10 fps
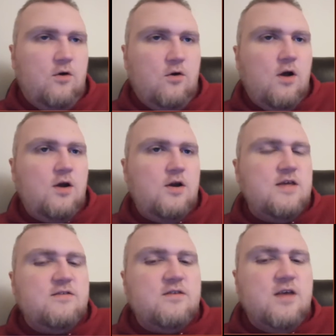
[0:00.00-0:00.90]
her
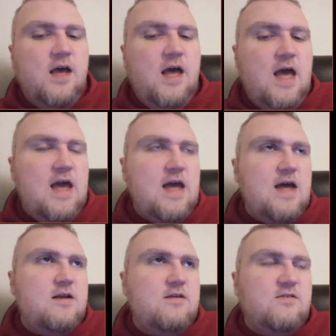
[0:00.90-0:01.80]
undies,
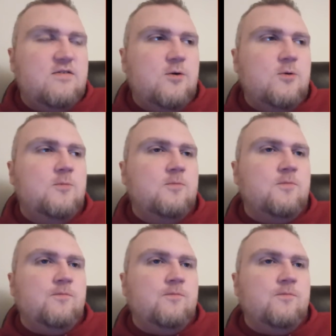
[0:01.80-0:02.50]
and so.